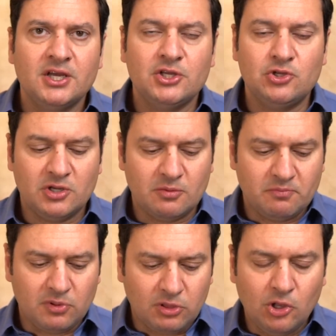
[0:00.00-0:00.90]
you can
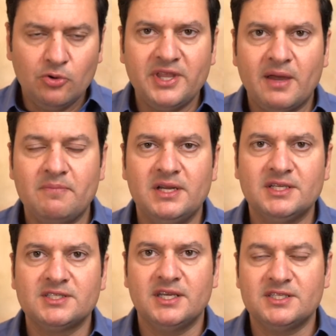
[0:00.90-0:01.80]
load that
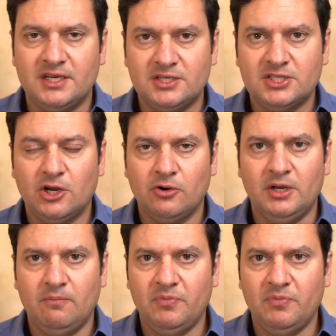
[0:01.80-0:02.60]
meniscus and tear it,